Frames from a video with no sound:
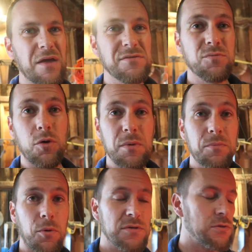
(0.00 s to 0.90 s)
gonna have some more
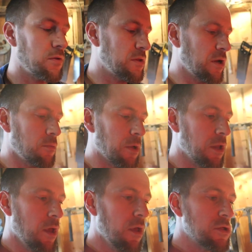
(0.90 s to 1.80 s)
meat birds throughout the year, but
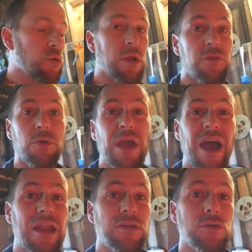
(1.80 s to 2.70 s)
twenty-three
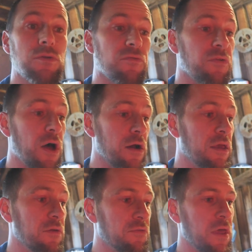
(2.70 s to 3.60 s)
added to the flock
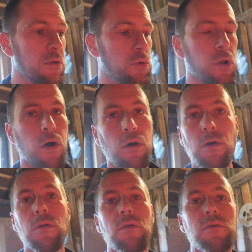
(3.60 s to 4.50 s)
if they were to
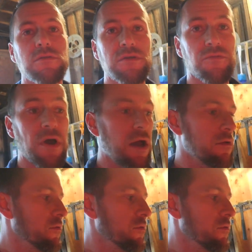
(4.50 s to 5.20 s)
all survive.